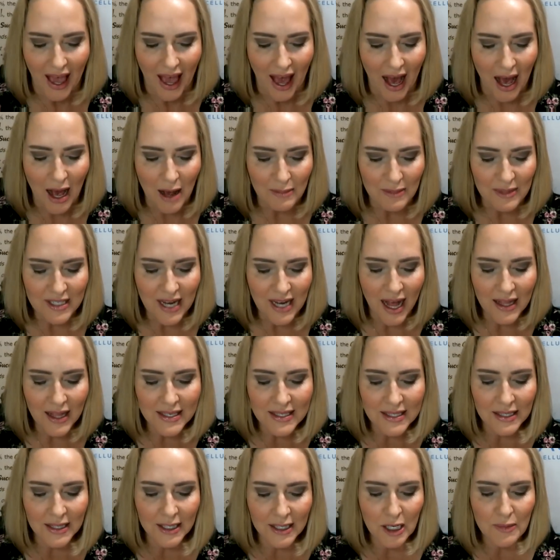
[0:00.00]
Tell
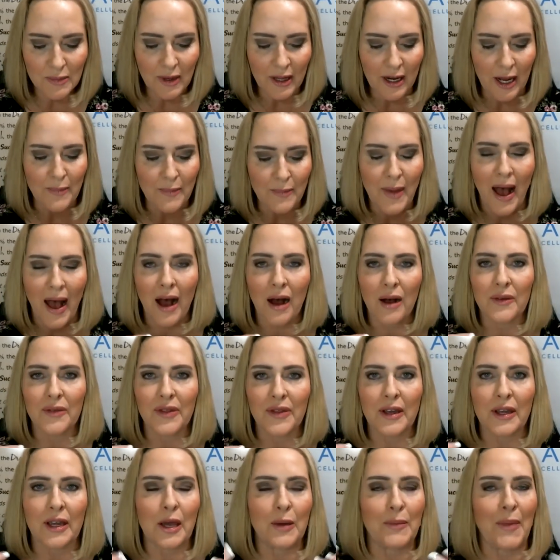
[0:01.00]
us a little bit about
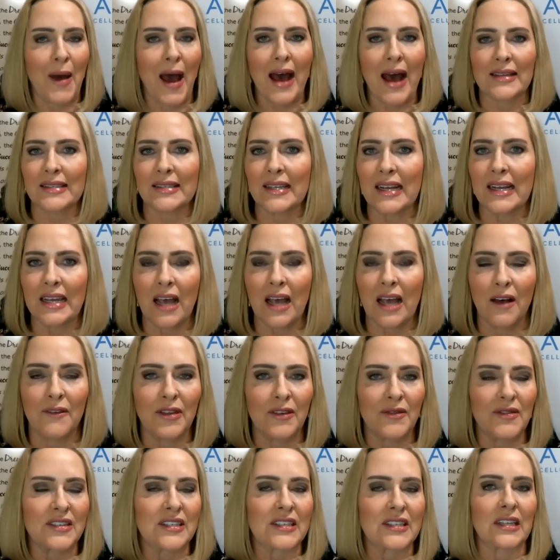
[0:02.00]
the capacity of
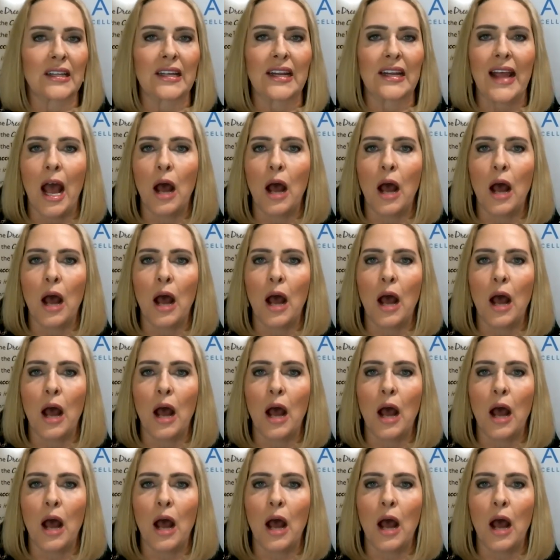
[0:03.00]
the facility.